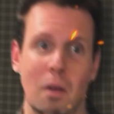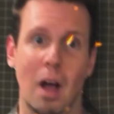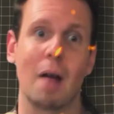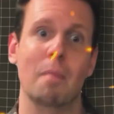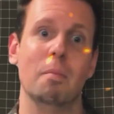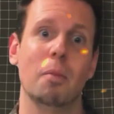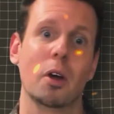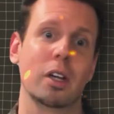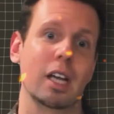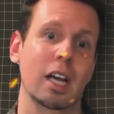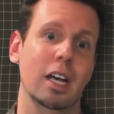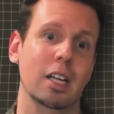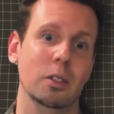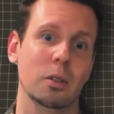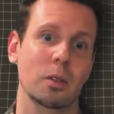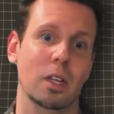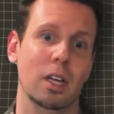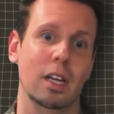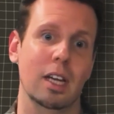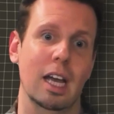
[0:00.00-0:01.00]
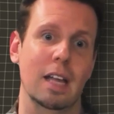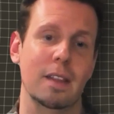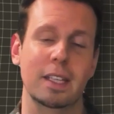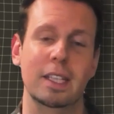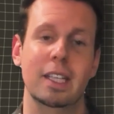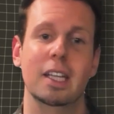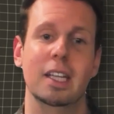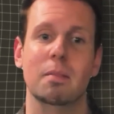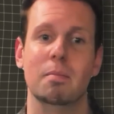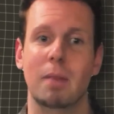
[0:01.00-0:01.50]
I'm Marc Azoulay, and
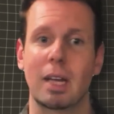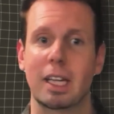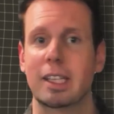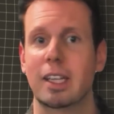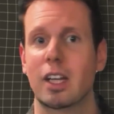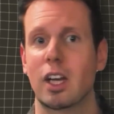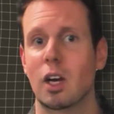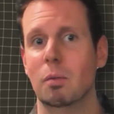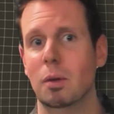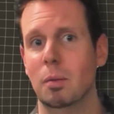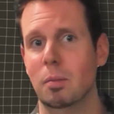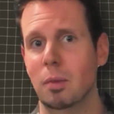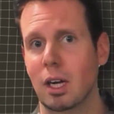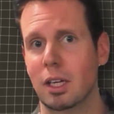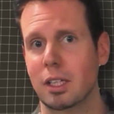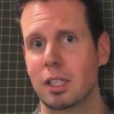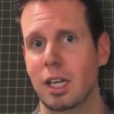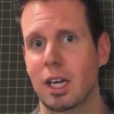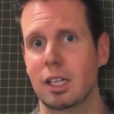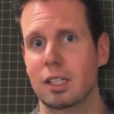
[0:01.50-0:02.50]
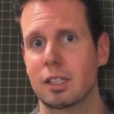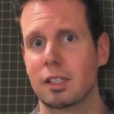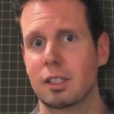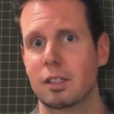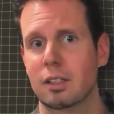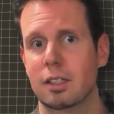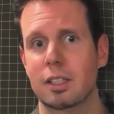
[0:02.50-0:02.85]
this is the Men's Therapy Podcast.